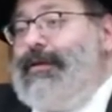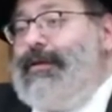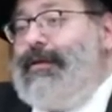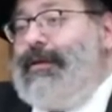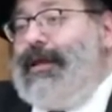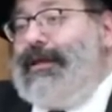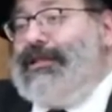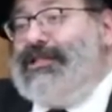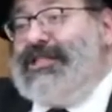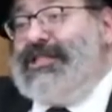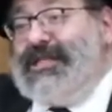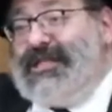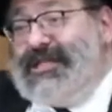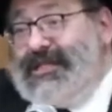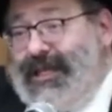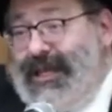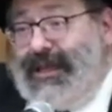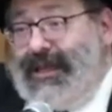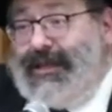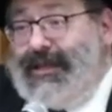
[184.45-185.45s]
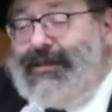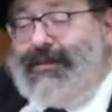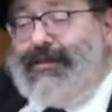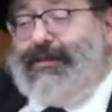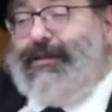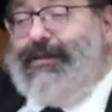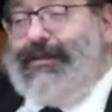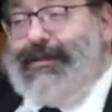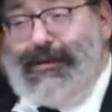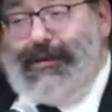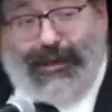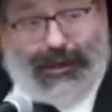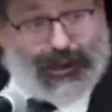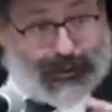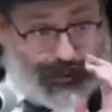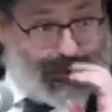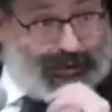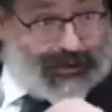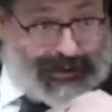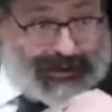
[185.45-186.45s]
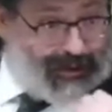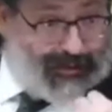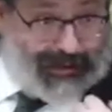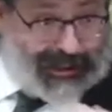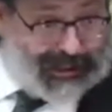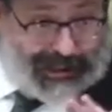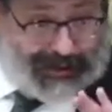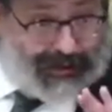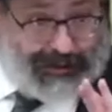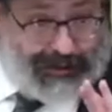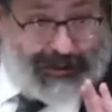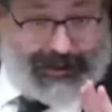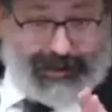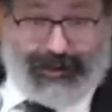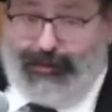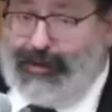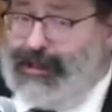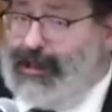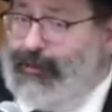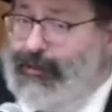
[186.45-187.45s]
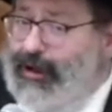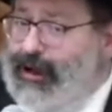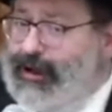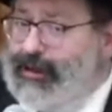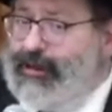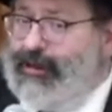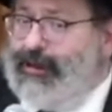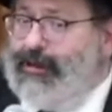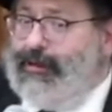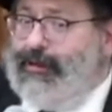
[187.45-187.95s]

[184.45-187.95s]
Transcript: And she said these words to me. She told this to me directly.